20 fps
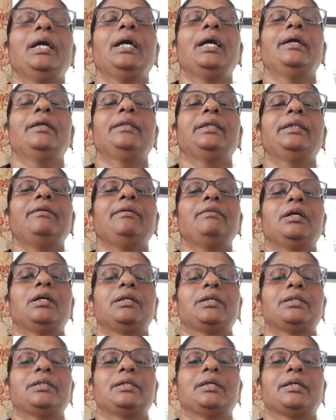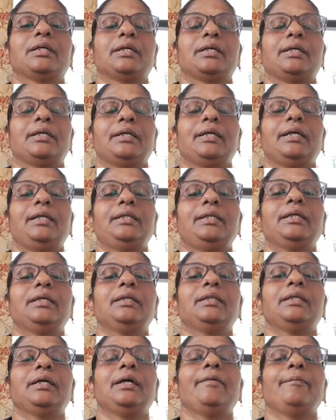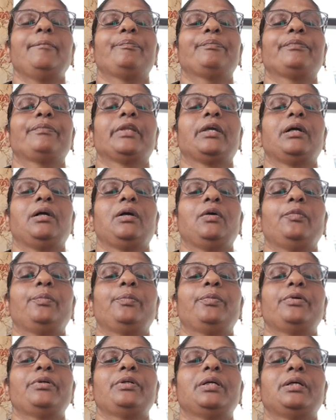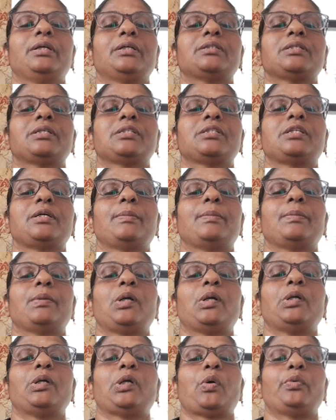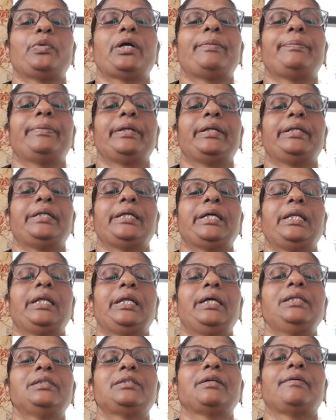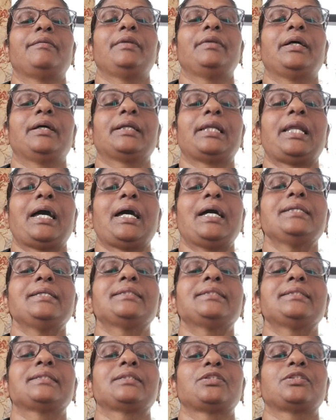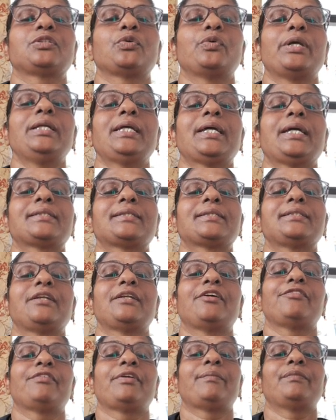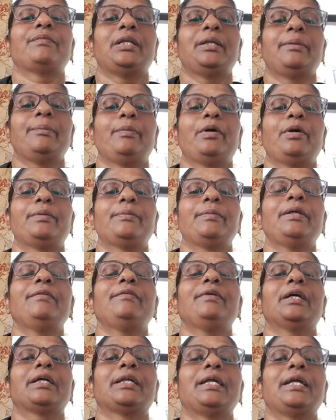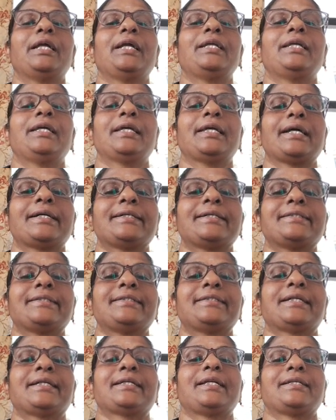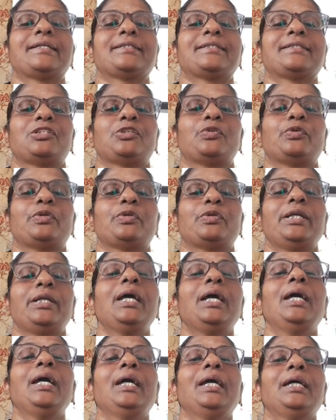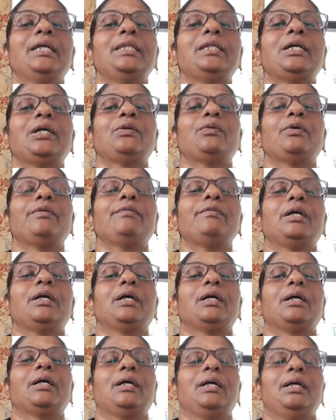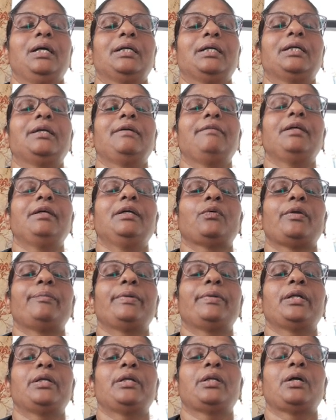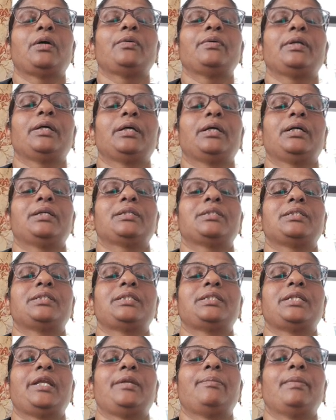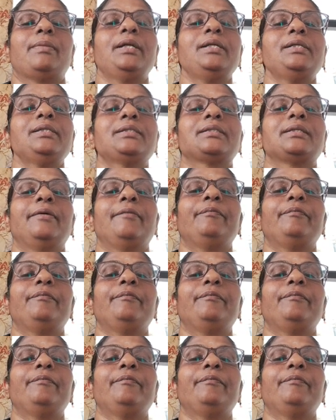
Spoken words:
Then we are getting the output system.out.println. So in the class student extended from the department, we are creating a constructor as a student. In that one we are giving one printout statements.